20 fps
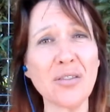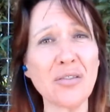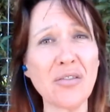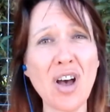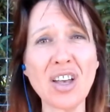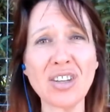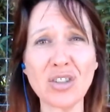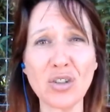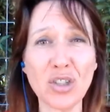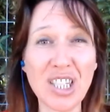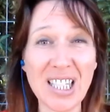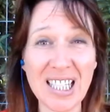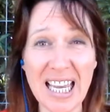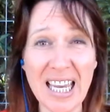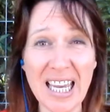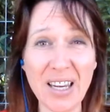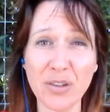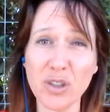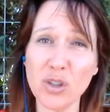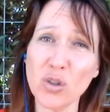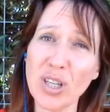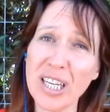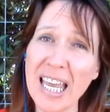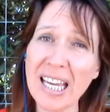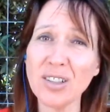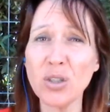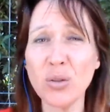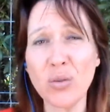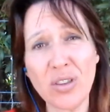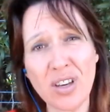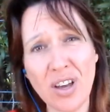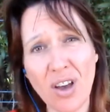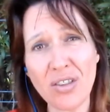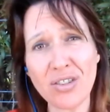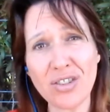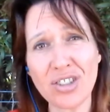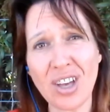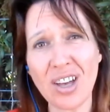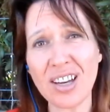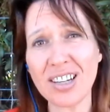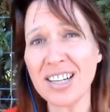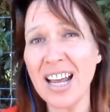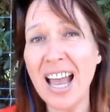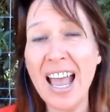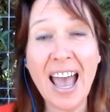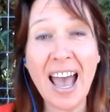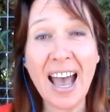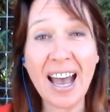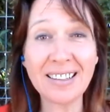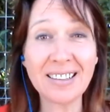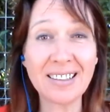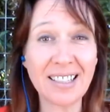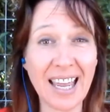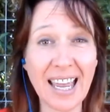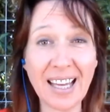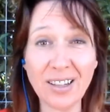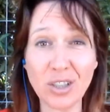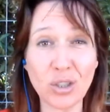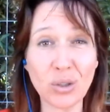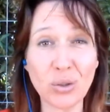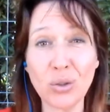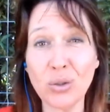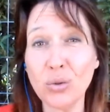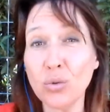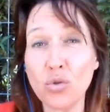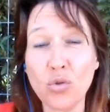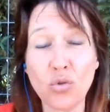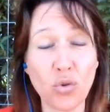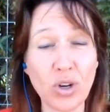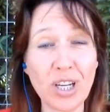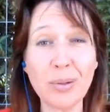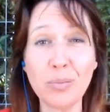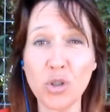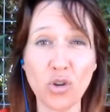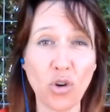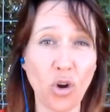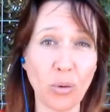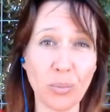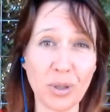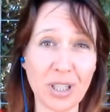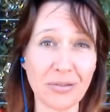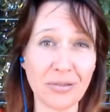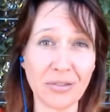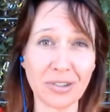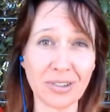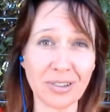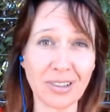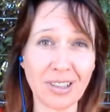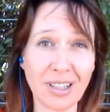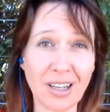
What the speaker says: faster, and safer to get to the other side and get to your dream job even.